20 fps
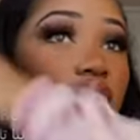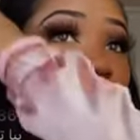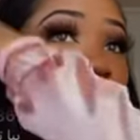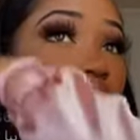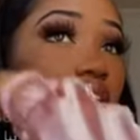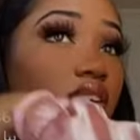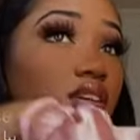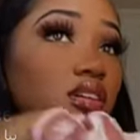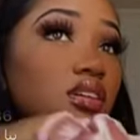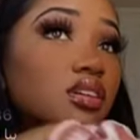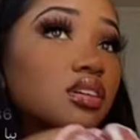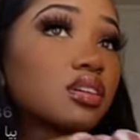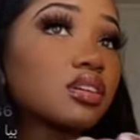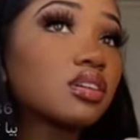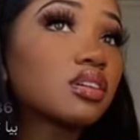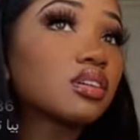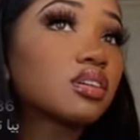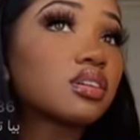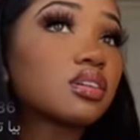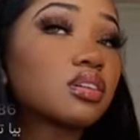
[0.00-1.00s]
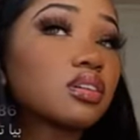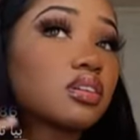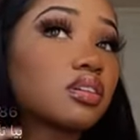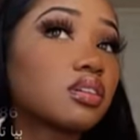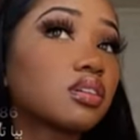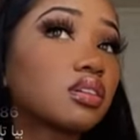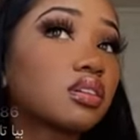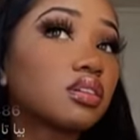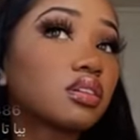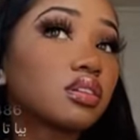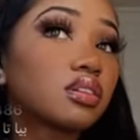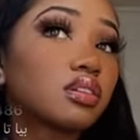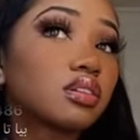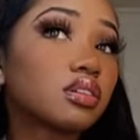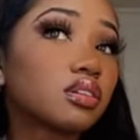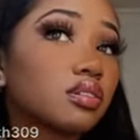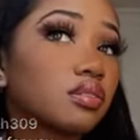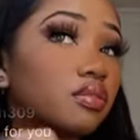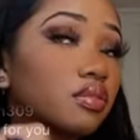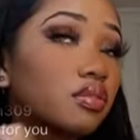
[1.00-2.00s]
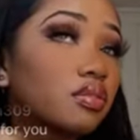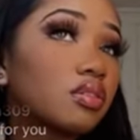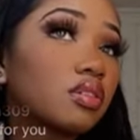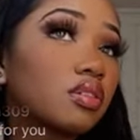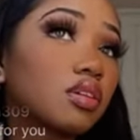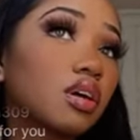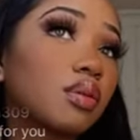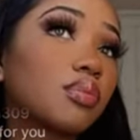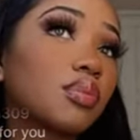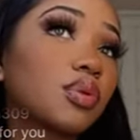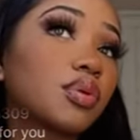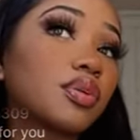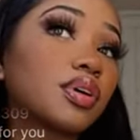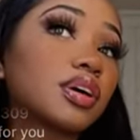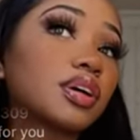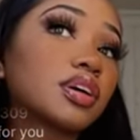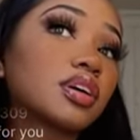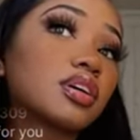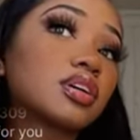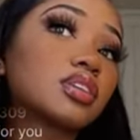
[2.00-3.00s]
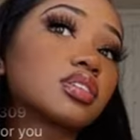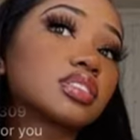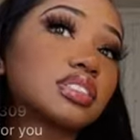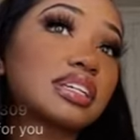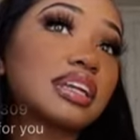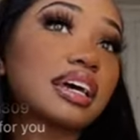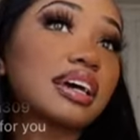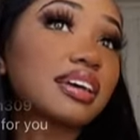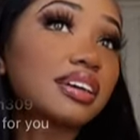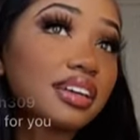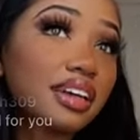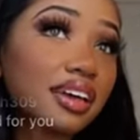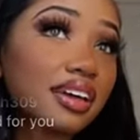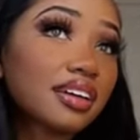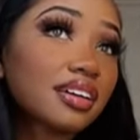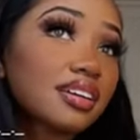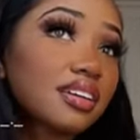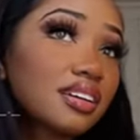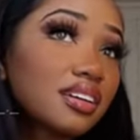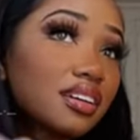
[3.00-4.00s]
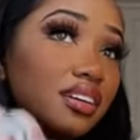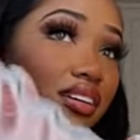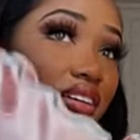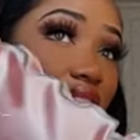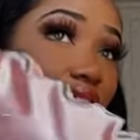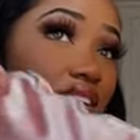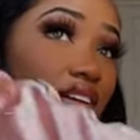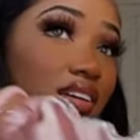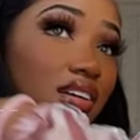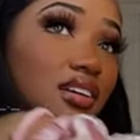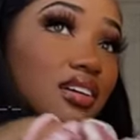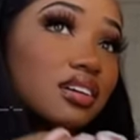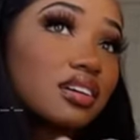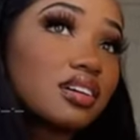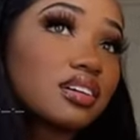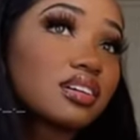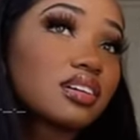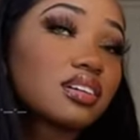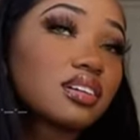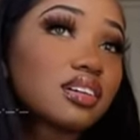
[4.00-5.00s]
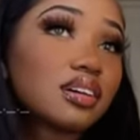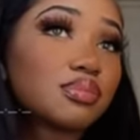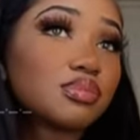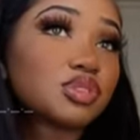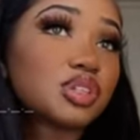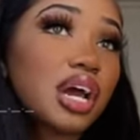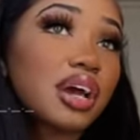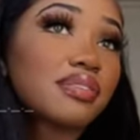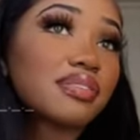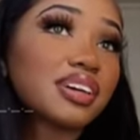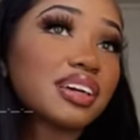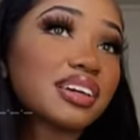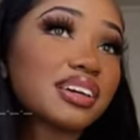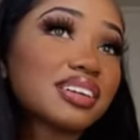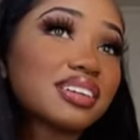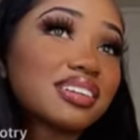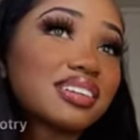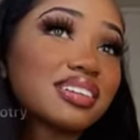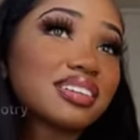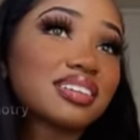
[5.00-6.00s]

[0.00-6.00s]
Okay. Are you? Are you going today? I'm going, going, tonight. Yeah. Oh. I'm driving.